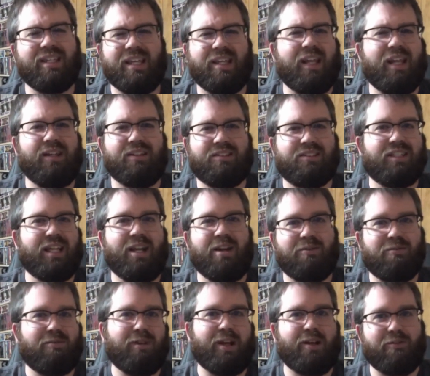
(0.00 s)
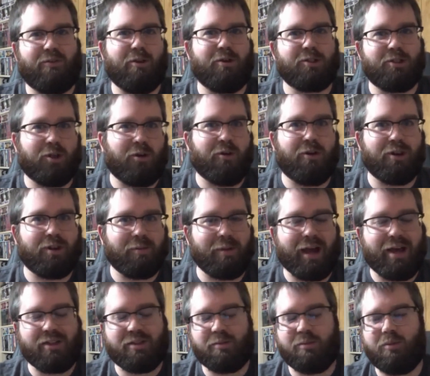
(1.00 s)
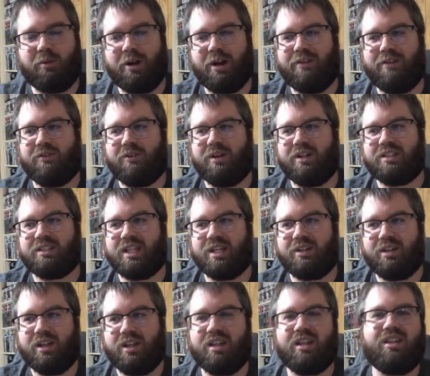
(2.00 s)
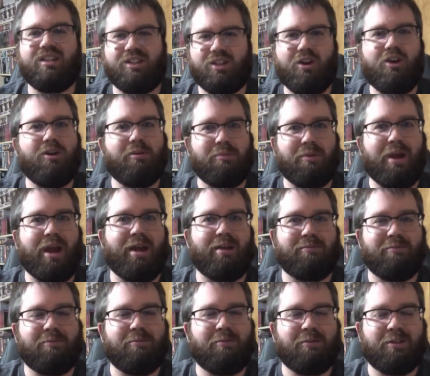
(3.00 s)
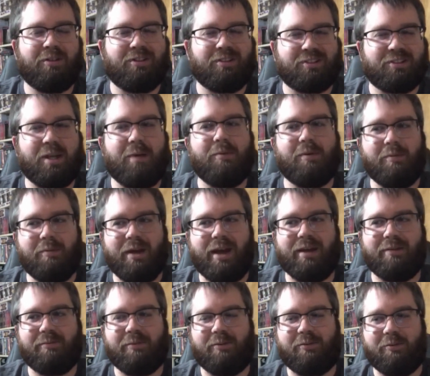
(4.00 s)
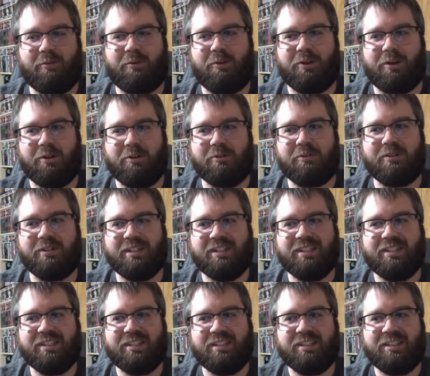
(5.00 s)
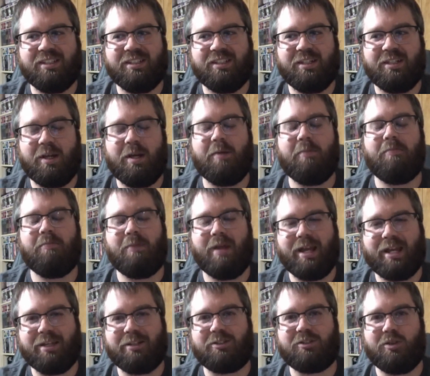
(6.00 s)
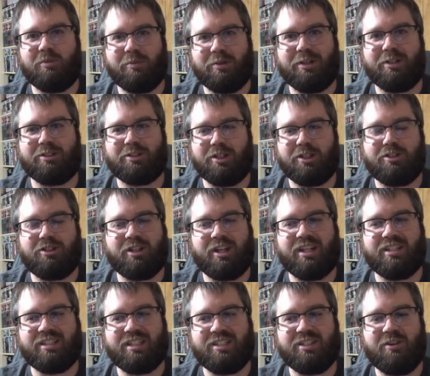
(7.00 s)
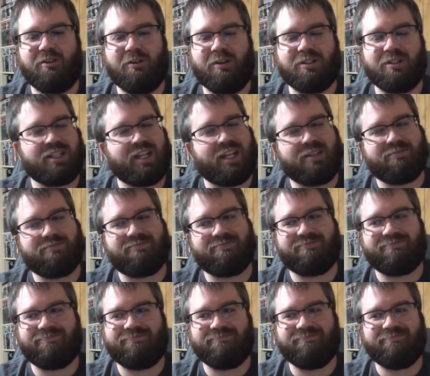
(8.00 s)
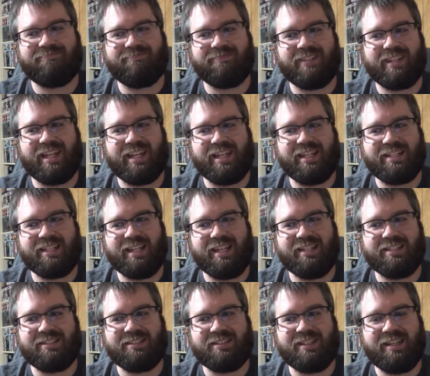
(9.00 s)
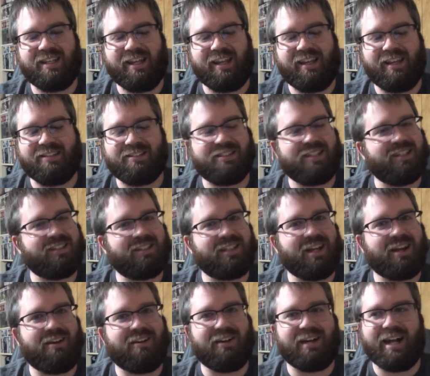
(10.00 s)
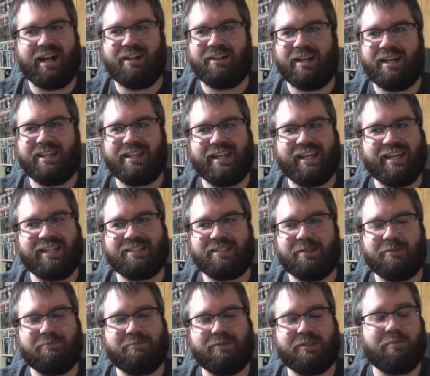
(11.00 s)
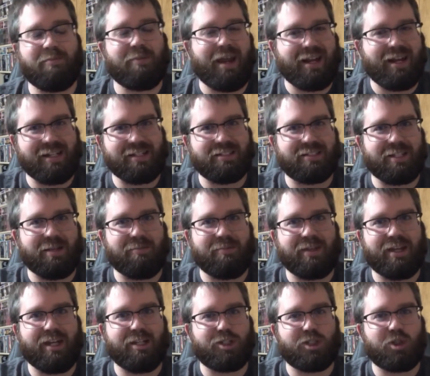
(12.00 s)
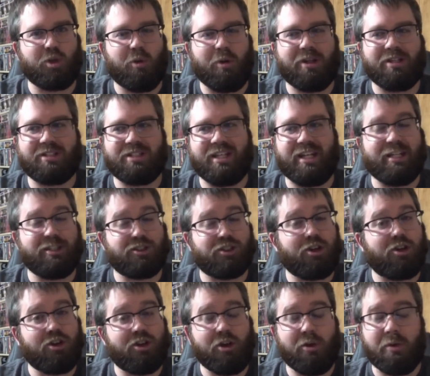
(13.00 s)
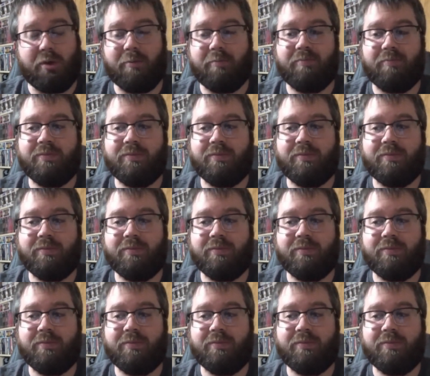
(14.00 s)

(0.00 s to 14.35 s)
he said of like a version of going to the bathroom or whatever. He's like, yeah, let's go to bed. Let's come to bed before you make a stupid decision, because he knew he's like, he's sitting there, and I think he's debating something, a choice, and he shouldn't do it.